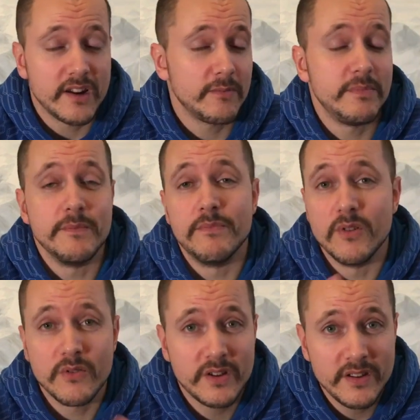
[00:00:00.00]
it'll be
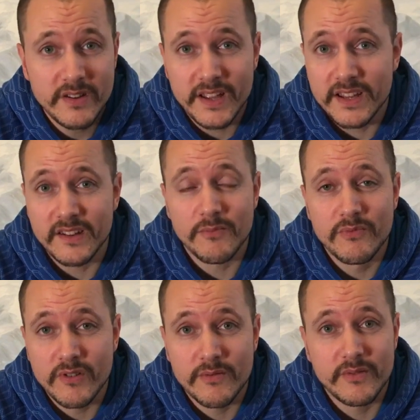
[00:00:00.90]
broken and it'll
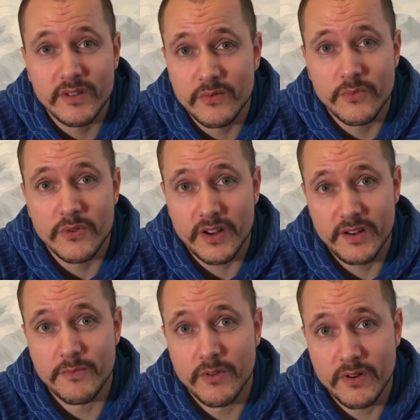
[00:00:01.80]
probably not work
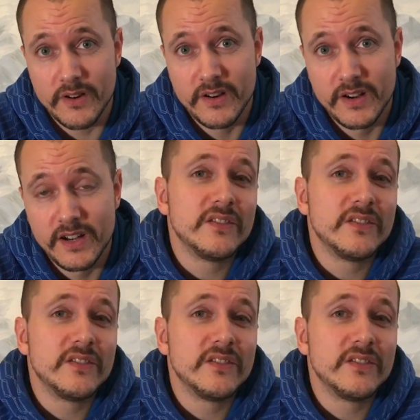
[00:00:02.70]
anymore.